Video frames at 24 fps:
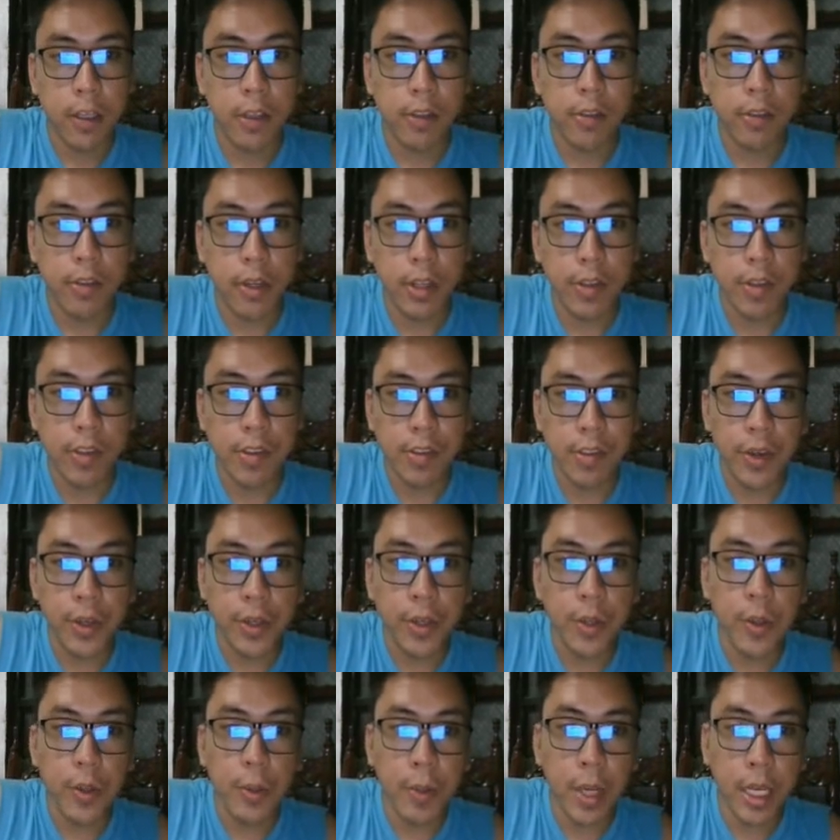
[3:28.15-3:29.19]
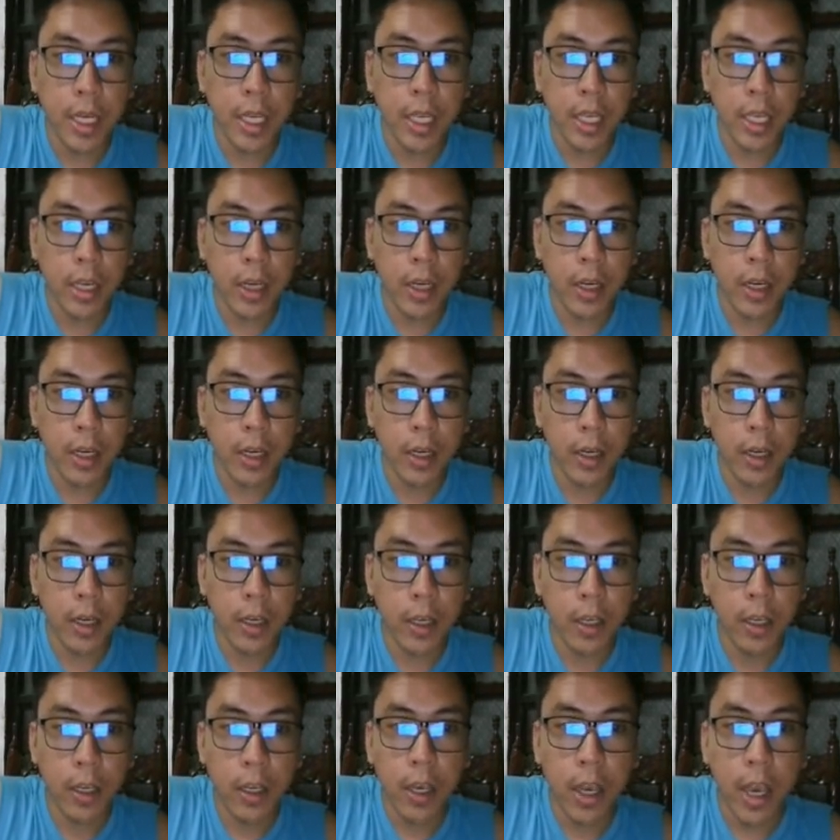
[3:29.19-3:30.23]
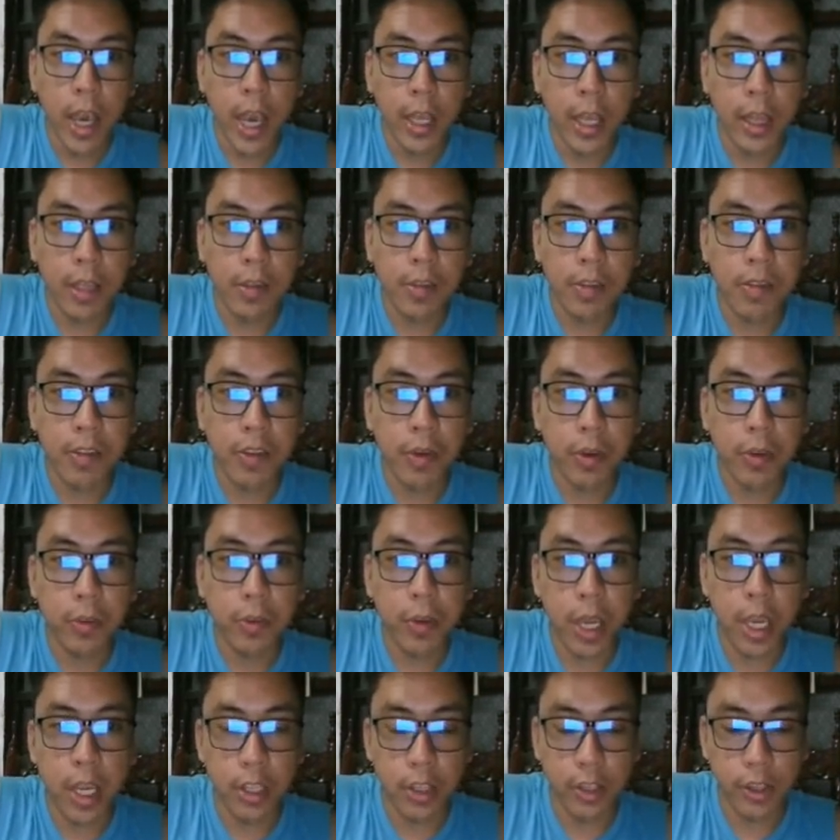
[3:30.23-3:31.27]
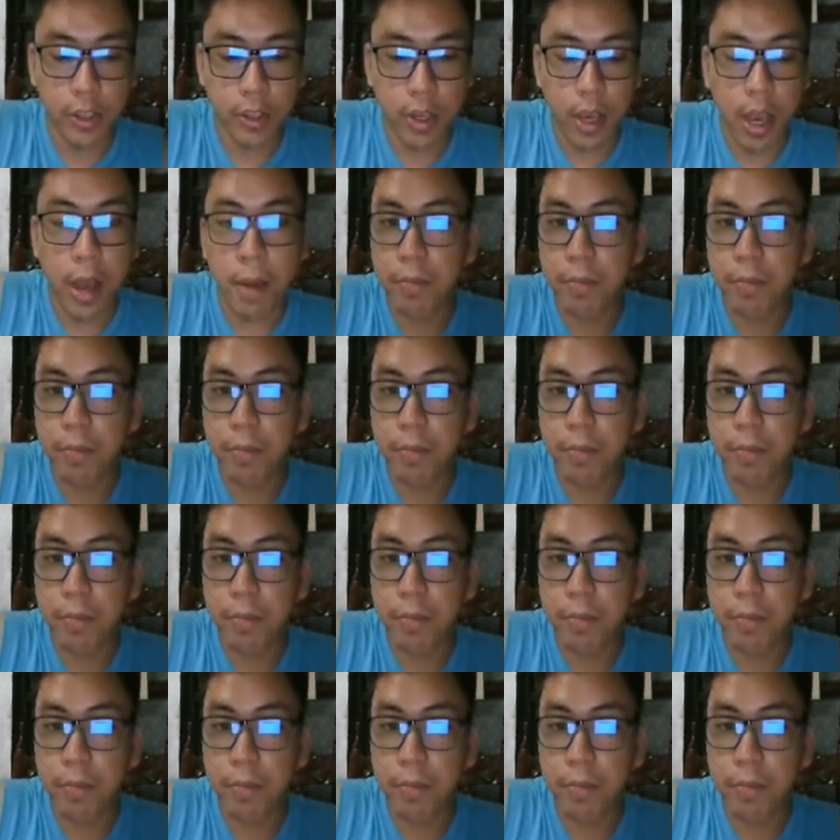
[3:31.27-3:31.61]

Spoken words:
So this is your domain here and this is your range.